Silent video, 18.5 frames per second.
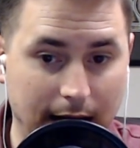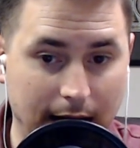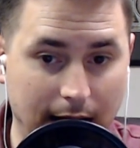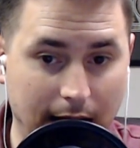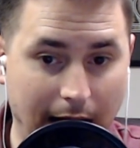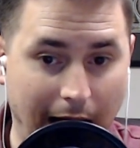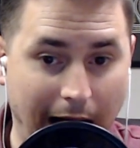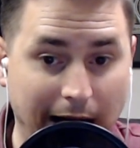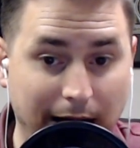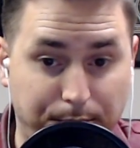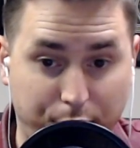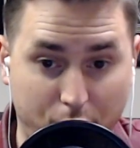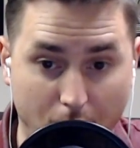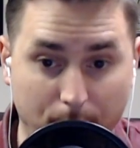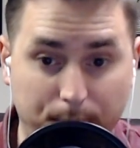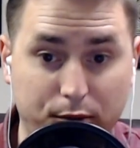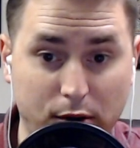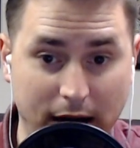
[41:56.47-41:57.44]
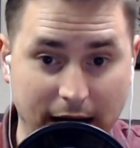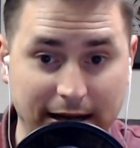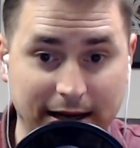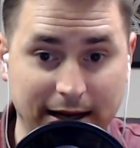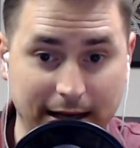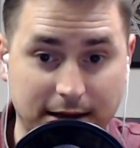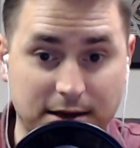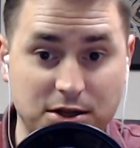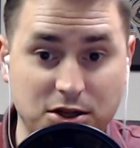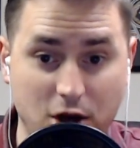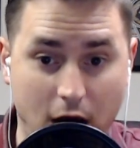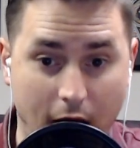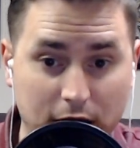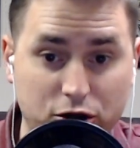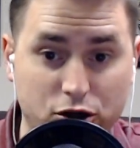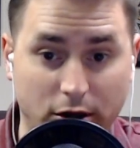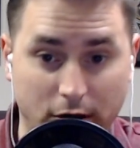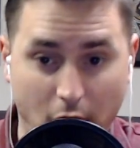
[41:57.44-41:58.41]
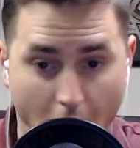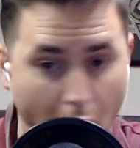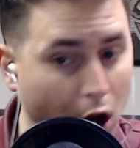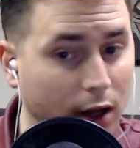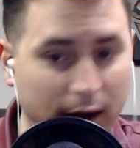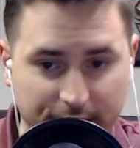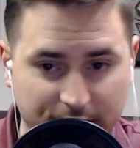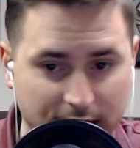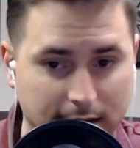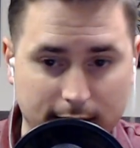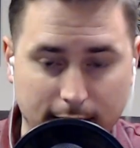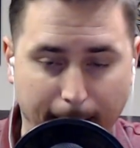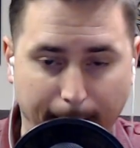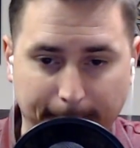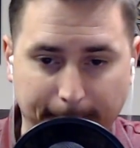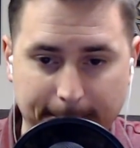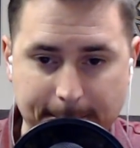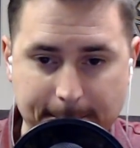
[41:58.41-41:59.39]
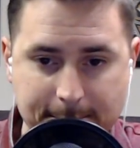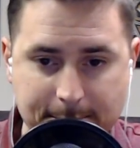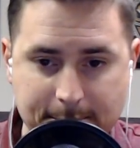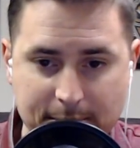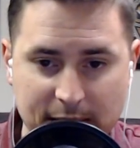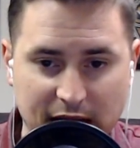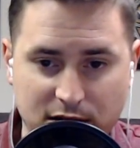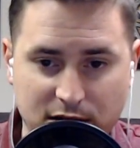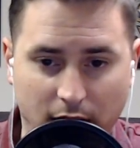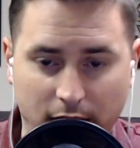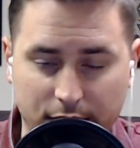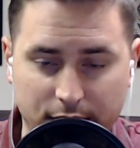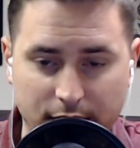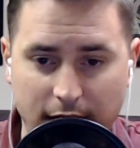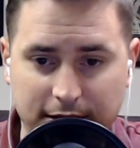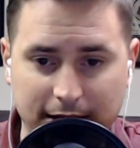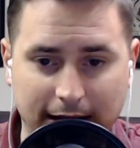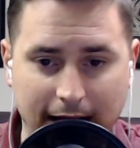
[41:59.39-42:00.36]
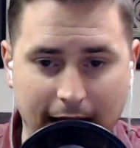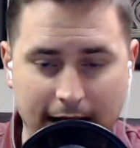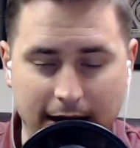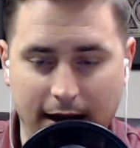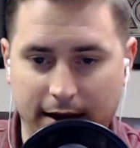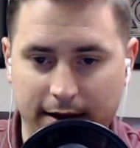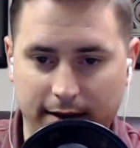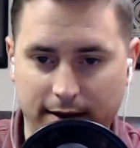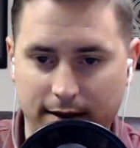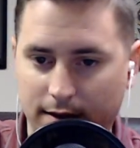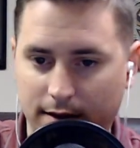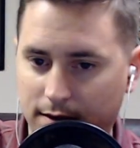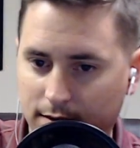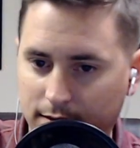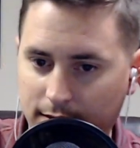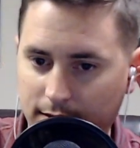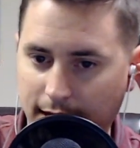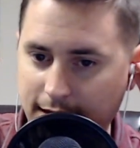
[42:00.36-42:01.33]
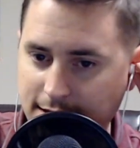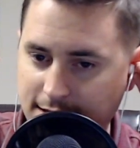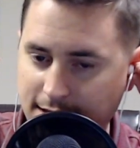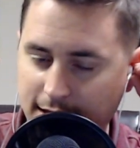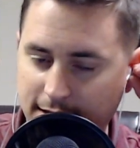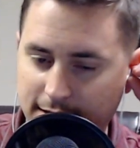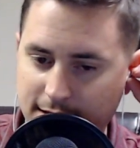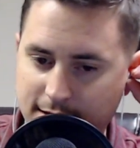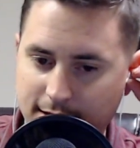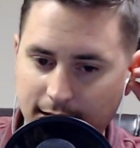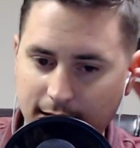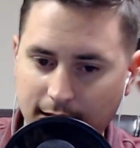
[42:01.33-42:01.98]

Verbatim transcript: and appropriating its doctrine, all of it. It's all or nothing. And and like I said, this